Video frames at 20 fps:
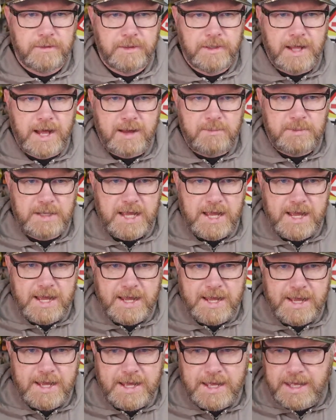I'm
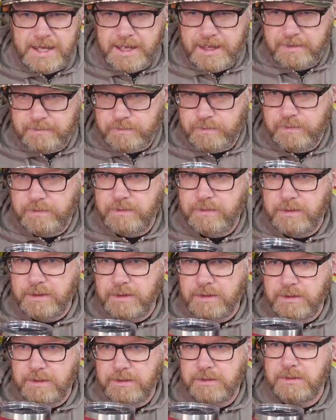live.
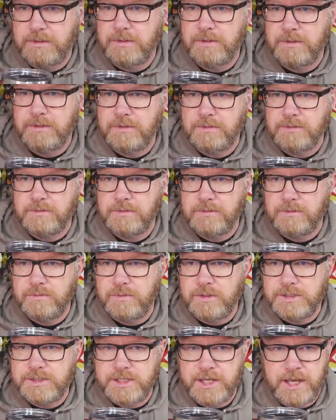
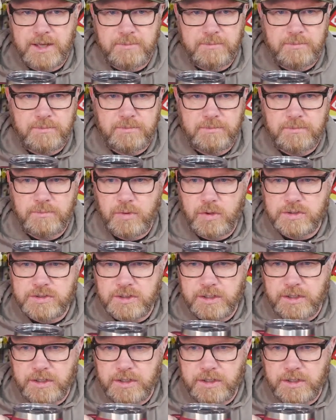What's up, boys and